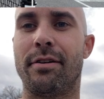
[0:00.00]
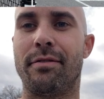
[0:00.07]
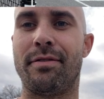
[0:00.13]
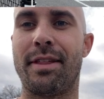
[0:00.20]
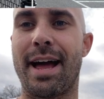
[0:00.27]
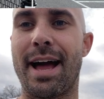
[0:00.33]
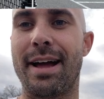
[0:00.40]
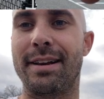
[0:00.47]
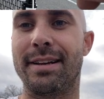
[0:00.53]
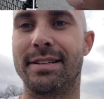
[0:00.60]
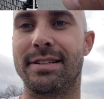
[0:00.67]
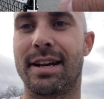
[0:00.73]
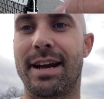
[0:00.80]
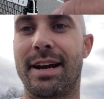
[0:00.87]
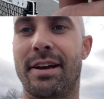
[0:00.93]
of that is
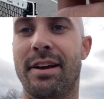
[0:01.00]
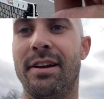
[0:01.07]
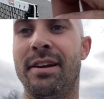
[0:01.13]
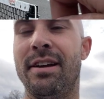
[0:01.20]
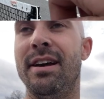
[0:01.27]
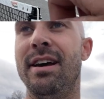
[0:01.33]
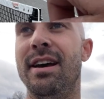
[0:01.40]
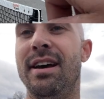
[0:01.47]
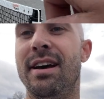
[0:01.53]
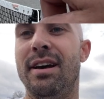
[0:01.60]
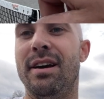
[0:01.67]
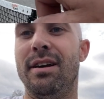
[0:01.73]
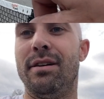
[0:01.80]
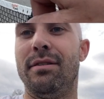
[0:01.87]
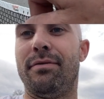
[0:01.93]
like
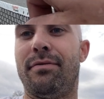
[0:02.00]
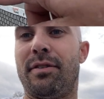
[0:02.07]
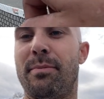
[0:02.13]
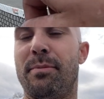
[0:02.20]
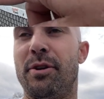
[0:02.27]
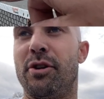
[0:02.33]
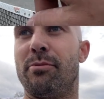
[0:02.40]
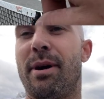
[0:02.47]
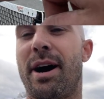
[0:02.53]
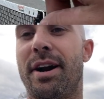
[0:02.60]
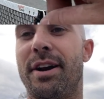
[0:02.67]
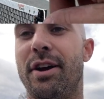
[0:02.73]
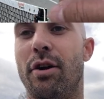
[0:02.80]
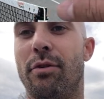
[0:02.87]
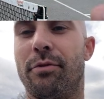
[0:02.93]
flipping your
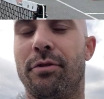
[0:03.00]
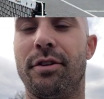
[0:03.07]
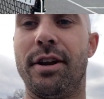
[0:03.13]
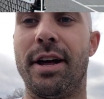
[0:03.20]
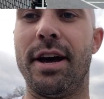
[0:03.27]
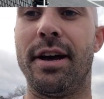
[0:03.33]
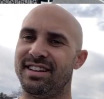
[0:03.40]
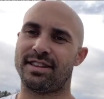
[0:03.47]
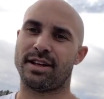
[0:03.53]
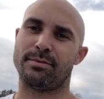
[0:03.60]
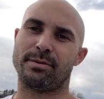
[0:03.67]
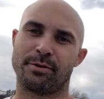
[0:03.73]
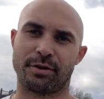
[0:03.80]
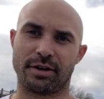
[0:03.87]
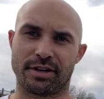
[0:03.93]
body over the net. That'd
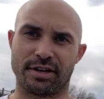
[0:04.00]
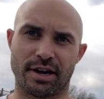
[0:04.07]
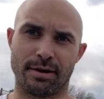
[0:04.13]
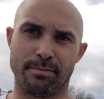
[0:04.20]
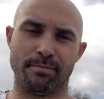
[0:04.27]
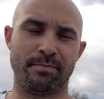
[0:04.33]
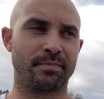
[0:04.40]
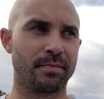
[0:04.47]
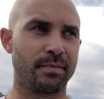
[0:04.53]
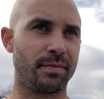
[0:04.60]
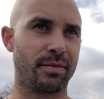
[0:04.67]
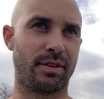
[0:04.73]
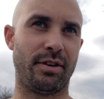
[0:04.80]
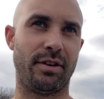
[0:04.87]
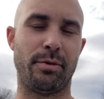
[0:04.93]
be really dumb.
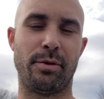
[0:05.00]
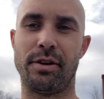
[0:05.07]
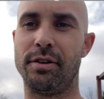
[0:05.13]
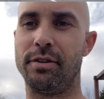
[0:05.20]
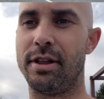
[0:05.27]
You don't want to do